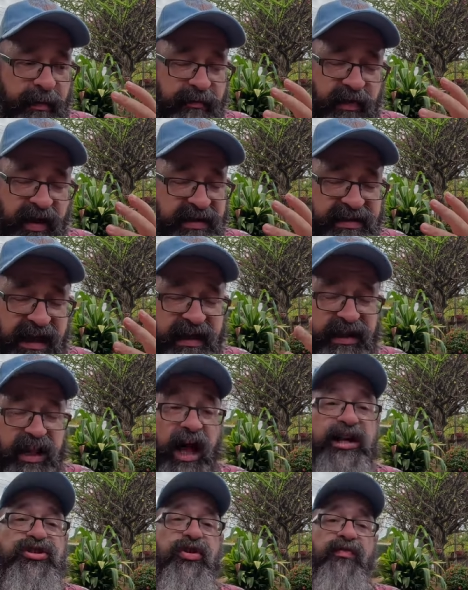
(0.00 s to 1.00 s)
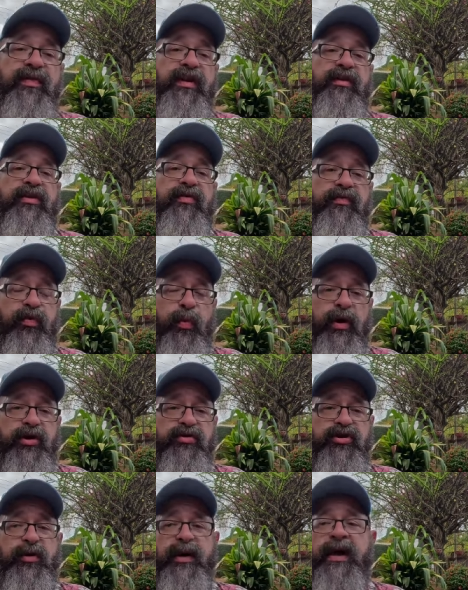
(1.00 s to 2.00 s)
it's not a logical vehicle for what
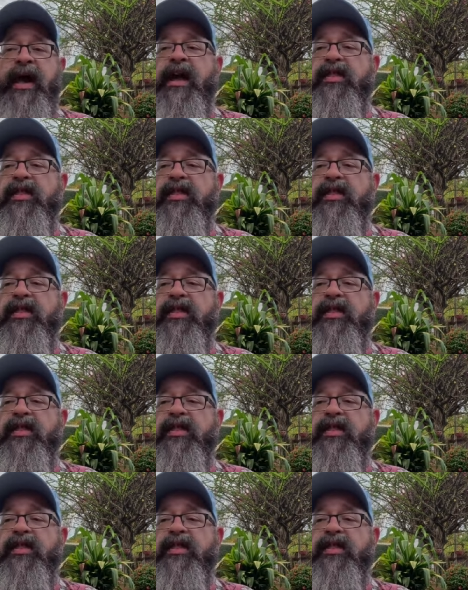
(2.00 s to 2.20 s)
you're doing.